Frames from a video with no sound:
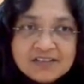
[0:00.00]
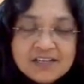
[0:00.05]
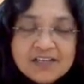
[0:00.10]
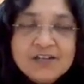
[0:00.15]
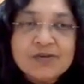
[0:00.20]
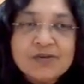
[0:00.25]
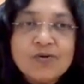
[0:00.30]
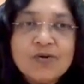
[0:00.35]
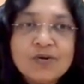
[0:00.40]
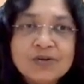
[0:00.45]

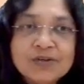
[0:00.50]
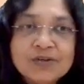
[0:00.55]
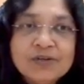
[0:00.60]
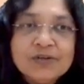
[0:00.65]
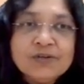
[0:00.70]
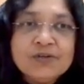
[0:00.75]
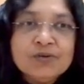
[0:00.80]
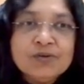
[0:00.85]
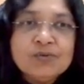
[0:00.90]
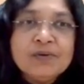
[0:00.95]
in
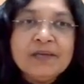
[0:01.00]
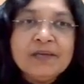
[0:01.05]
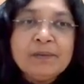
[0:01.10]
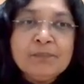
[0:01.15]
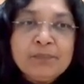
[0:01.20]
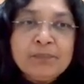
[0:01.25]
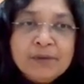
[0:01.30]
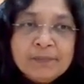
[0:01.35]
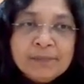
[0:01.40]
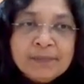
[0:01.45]
order to
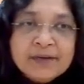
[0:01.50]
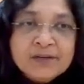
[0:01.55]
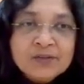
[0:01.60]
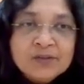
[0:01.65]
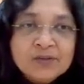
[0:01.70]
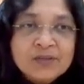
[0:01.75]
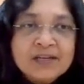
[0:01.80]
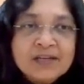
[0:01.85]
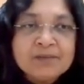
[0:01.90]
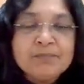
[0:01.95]

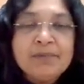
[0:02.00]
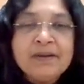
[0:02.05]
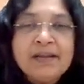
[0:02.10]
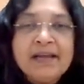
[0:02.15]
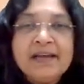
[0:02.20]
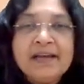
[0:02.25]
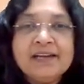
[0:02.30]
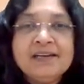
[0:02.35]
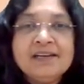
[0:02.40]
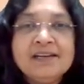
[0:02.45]
implement that
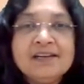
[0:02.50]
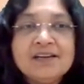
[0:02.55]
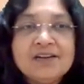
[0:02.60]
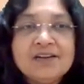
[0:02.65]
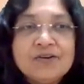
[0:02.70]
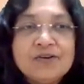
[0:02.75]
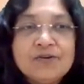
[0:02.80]
plan,